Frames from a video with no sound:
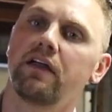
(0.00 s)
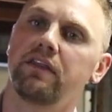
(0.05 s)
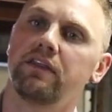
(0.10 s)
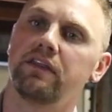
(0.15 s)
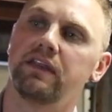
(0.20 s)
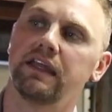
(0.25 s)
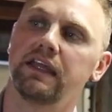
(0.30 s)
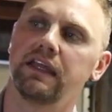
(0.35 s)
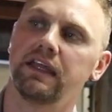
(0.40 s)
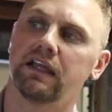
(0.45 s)

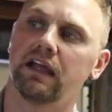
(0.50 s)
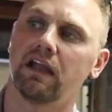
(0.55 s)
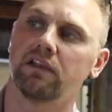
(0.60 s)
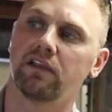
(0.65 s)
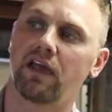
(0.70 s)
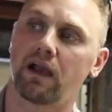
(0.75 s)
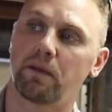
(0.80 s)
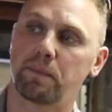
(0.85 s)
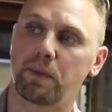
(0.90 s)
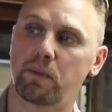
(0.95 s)
A
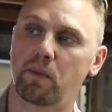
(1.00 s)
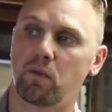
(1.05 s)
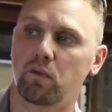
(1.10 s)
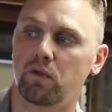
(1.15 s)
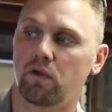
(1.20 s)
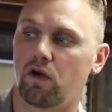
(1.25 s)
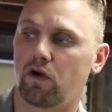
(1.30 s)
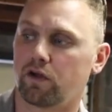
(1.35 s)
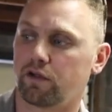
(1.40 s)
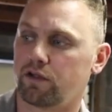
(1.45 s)
lot of people
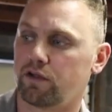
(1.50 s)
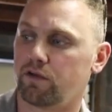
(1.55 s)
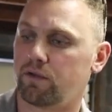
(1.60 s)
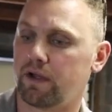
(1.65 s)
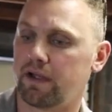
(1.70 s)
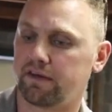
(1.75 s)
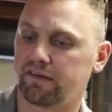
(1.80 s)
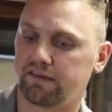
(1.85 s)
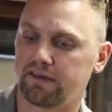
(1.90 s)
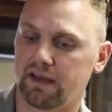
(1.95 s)
will argue
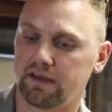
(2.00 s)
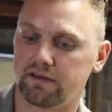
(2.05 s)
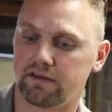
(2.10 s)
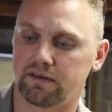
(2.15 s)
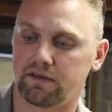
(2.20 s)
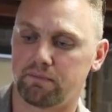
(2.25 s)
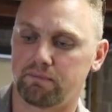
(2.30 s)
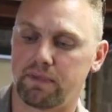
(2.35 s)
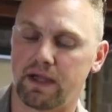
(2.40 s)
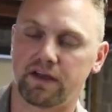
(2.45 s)
and say
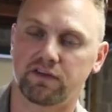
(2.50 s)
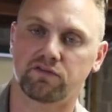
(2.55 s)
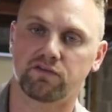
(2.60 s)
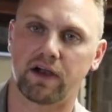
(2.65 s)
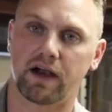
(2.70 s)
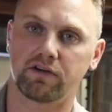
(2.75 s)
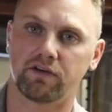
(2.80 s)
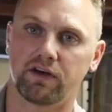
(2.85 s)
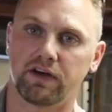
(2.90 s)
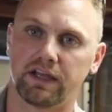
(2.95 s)
that the best
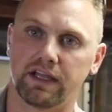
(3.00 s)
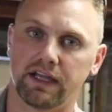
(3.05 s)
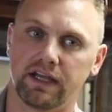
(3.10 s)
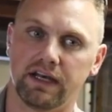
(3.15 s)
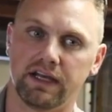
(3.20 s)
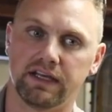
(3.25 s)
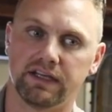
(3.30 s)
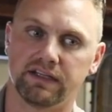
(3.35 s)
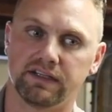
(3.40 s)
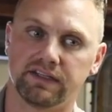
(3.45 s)
tractor to
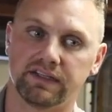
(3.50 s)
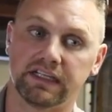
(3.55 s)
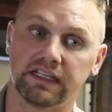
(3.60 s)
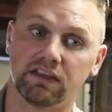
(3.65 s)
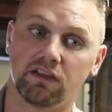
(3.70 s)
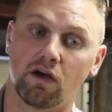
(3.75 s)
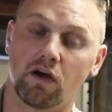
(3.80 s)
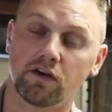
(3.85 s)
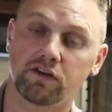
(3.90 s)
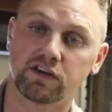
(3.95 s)
get is the
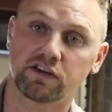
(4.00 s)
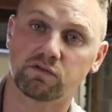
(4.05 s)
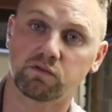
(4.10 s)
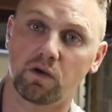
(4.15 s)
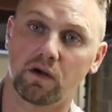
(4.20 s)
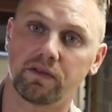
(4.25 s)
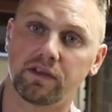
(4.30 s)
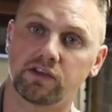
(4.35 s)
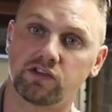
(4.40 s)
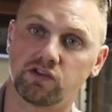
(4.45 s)
largest
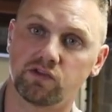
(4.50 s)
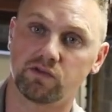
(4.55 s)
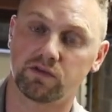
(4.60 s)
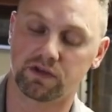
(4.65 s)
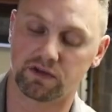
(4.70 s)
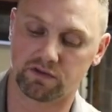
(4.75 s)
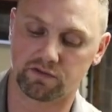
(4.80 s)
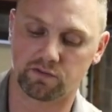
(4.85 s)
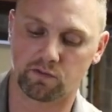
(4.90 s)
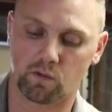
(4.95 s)
one that you
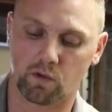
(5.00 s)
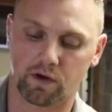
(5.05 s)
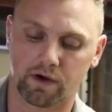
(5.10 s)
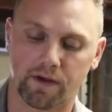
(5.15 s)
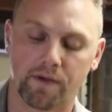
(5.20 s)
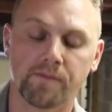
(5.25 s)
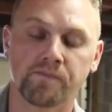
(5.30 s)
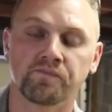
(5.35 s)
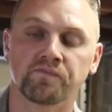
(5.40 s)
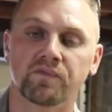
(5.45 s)
can afford.